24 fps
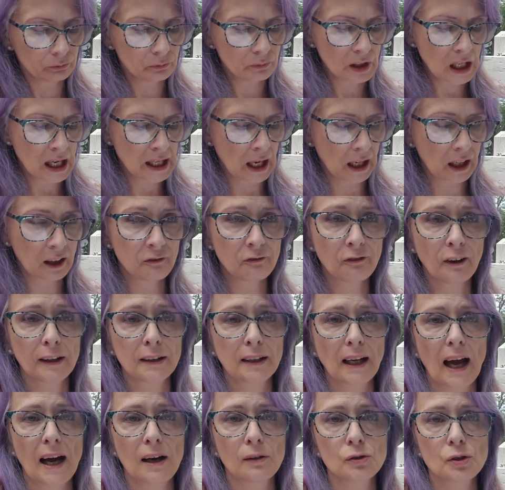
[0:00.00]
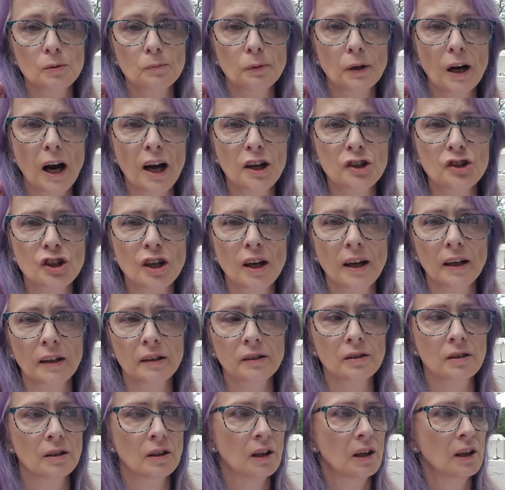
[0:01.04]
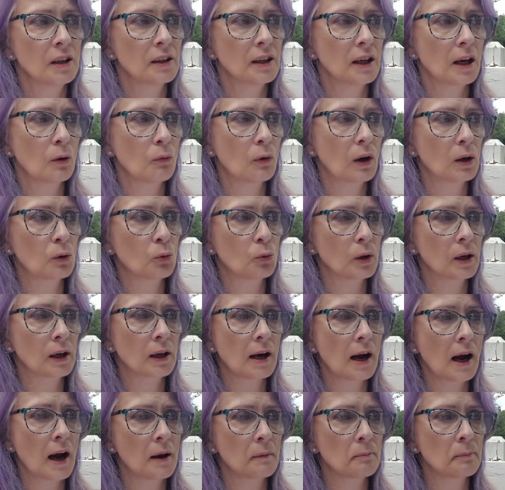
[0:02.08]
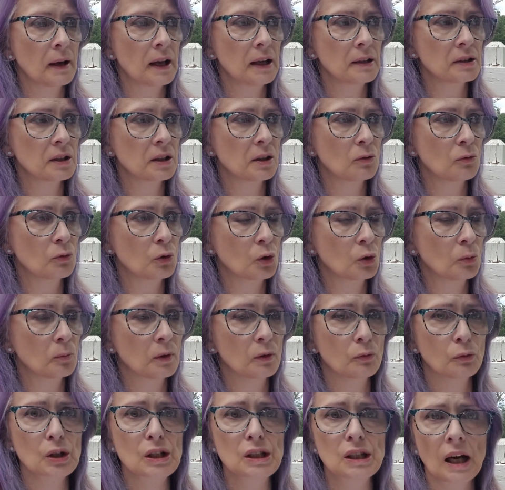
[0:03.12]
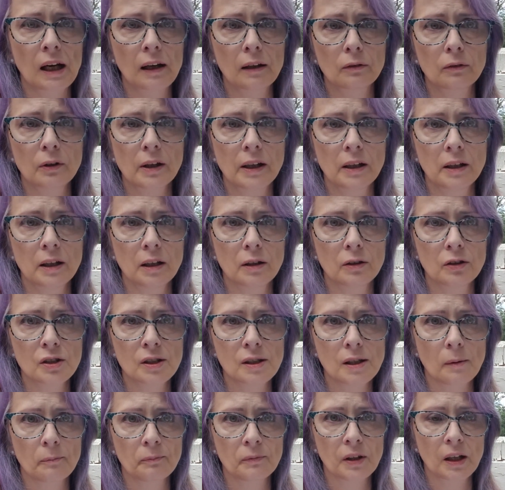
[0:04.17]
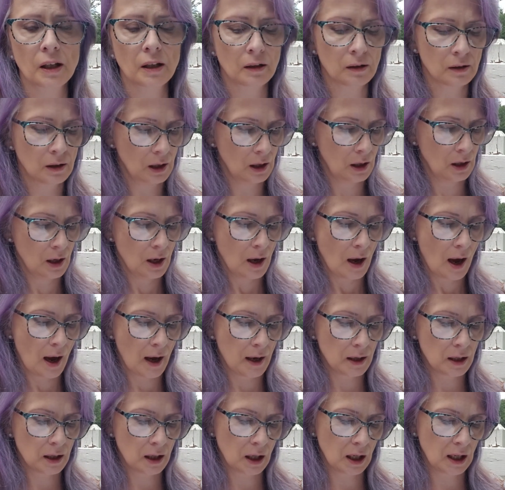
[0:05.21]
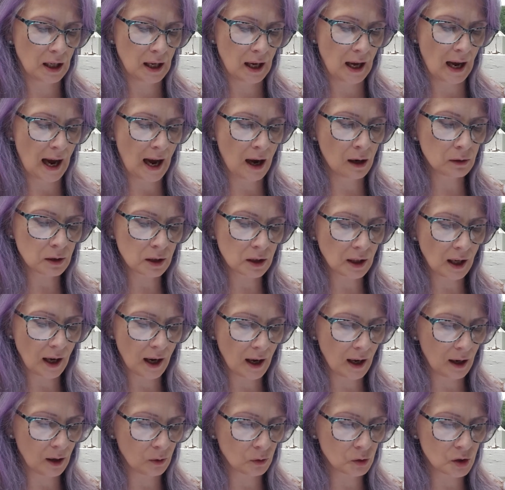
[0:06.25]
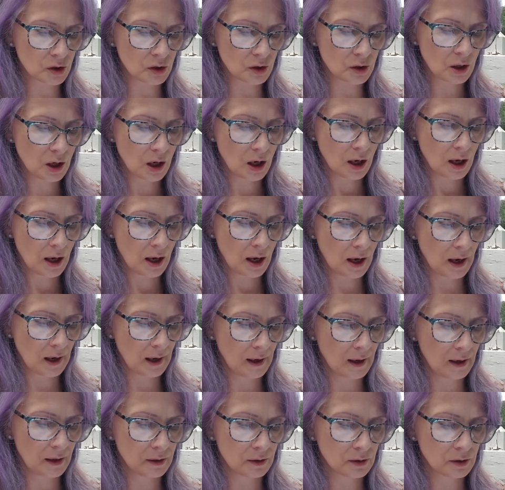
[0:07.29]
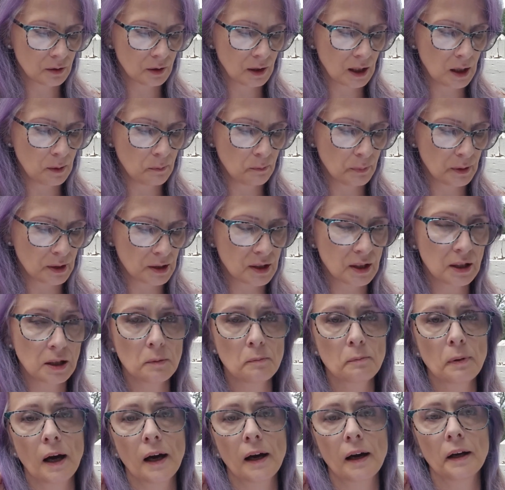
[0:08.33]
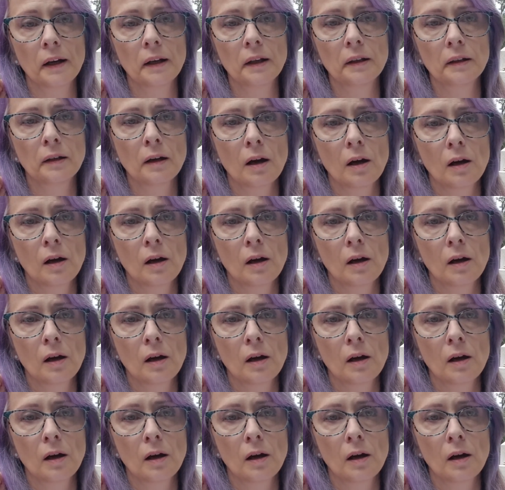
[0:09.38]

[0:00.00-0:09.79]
And I can find a house project that I want to work on, painting a room or redecorating or something. I can get out of the house and keep busy by